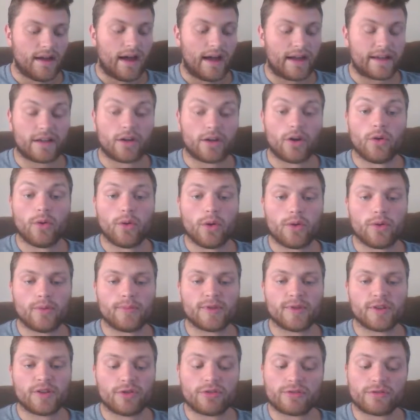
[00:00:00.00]
I go home
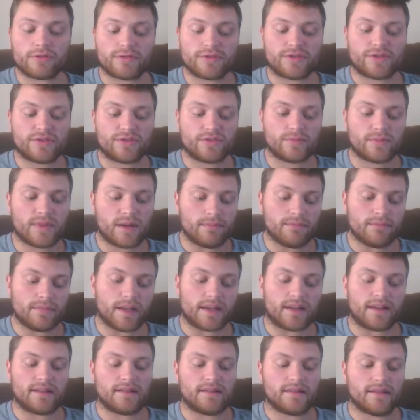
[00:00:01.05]
alone to my
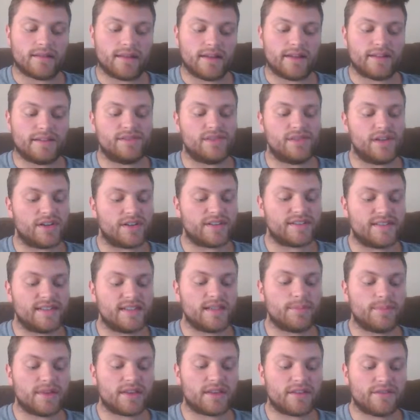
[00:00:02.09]
bed, dug
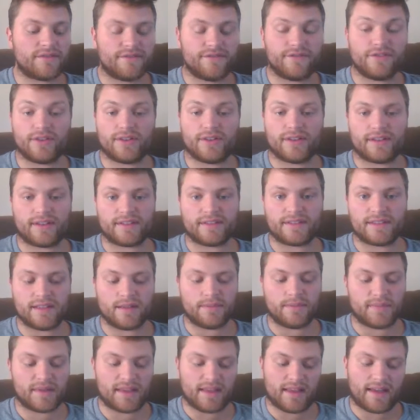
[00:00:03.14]
deep at the foot and
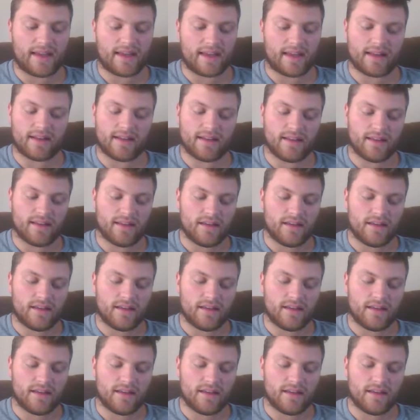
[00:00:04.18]
deep at the head